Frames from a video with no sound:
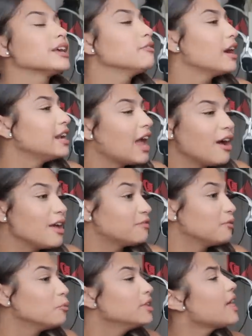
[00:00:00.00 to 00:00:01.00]

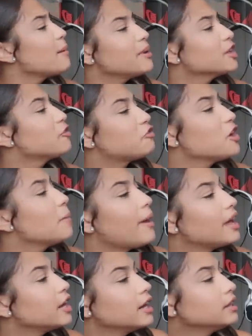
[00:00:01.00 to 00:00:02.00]

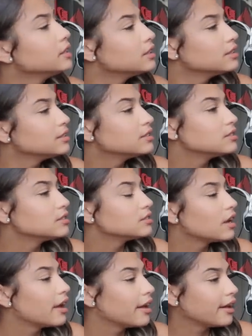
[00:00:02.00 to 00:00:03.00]

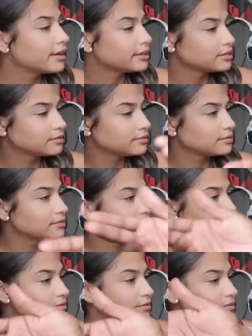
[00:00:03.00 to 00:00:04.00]

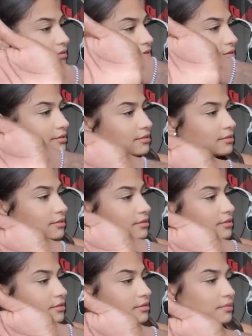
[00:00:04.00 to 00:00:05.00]

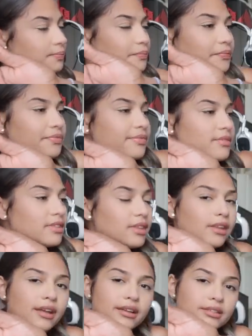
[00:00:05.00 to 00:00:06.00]

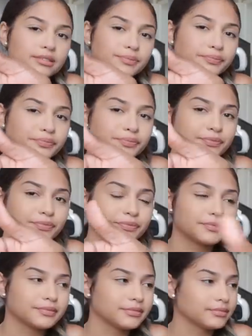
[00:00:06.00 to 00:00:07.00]

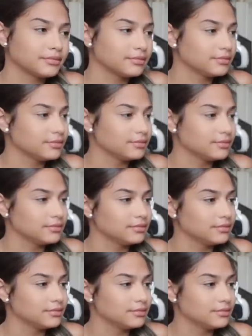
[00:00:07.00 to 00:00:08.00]
This person isn't speaking.